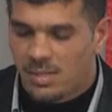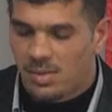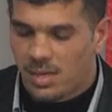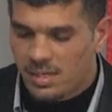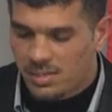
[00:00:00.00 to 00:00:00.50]
in
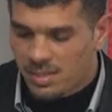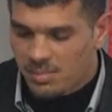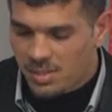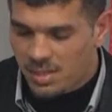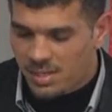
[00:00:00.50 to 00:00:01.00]
the eastern
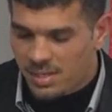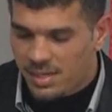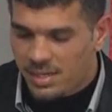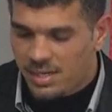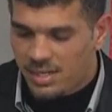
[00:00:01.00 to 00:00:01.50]

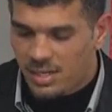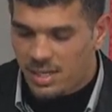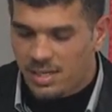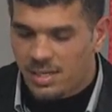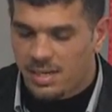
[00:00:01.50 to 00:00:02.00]
Mediterranean
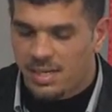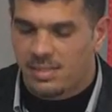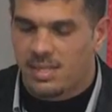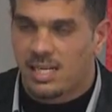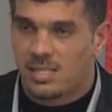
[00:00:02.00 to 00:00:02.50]
initially
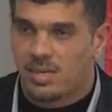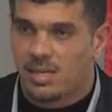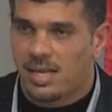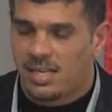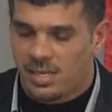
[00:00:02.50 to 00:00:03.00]
increased the
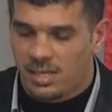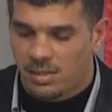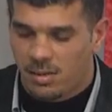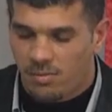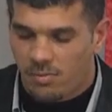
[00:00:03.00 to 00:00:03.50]
expectation
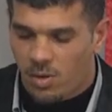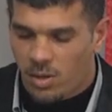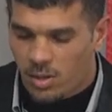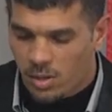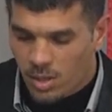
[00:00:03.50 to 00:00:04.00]

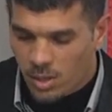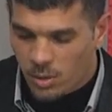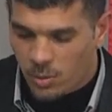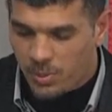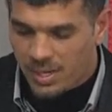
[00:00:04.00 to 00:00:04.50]
for
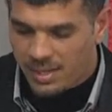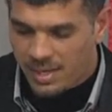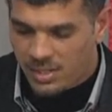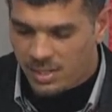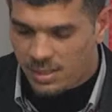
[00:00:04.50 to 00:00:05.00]

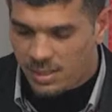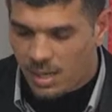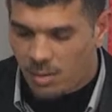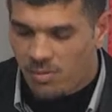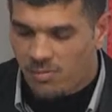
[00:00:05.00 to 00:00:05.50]
cooperation.
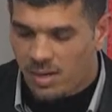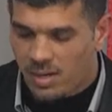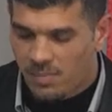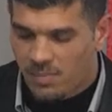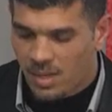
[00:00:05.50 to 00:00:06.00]
However,
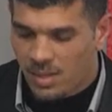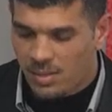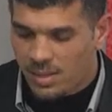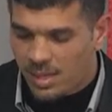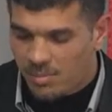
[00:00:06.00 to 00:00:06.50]

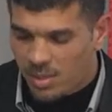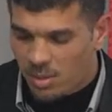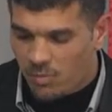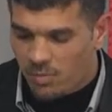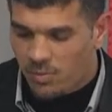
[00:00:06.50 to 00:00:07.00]
the number
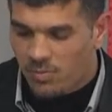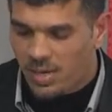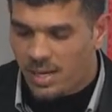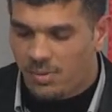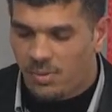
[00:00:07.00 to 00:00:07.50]
of
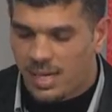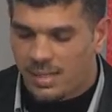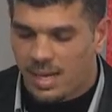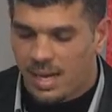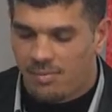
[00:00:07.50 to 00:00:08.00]
conflicts
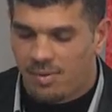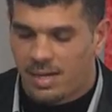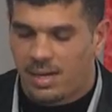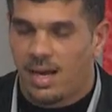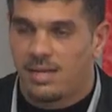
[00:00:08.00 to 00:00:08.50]
that have
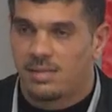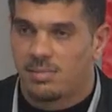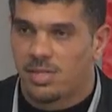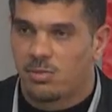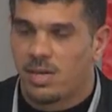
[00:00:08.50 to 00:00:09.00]
arisen
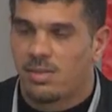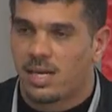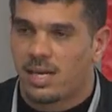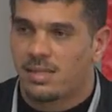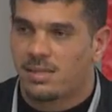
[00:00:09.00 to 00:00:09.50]
between the
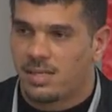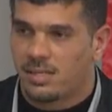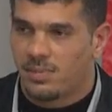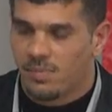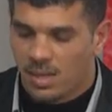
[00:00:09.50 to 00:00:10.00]

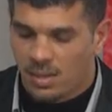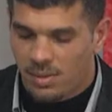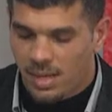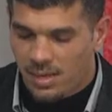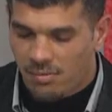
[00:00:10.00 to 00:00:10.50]
countries.
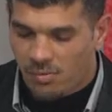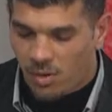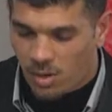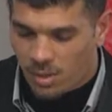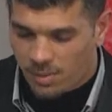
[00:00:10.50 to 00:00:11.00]

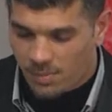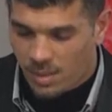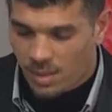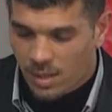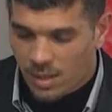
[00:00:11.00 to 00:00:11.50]
Therefore,
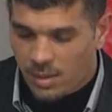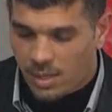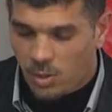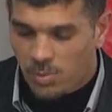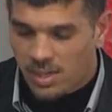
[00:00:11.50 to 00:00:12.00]
the
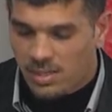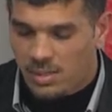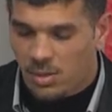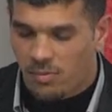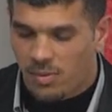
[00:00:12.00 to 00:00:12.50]

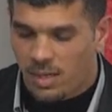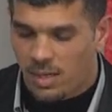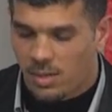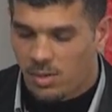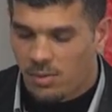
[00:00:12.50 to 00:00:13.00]
complexity of the
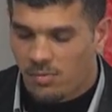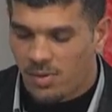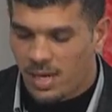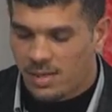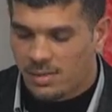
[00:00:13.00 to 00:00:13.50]

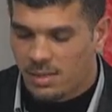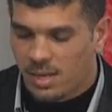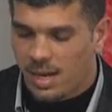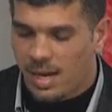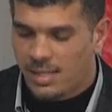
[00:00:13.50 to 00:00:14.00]
conflicts
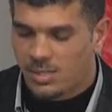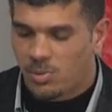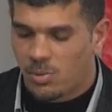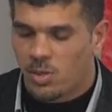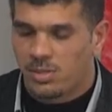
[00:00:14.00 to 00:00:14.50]
has
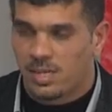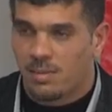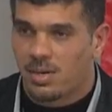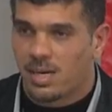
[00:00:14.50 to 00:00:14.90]
promoted some